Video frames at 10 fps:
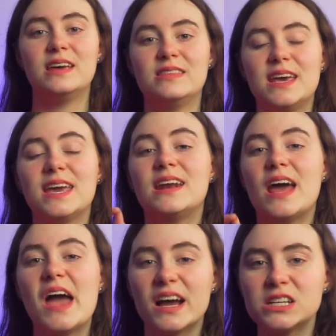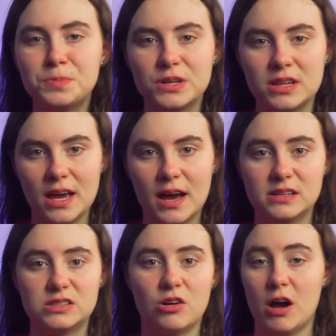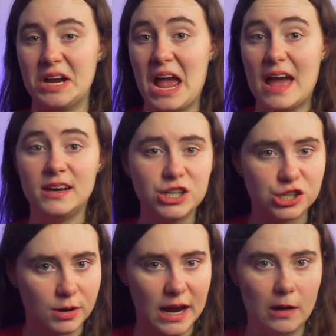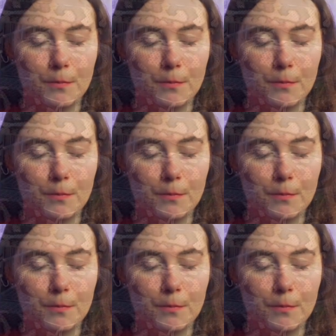They can expertly hunt on any terrain,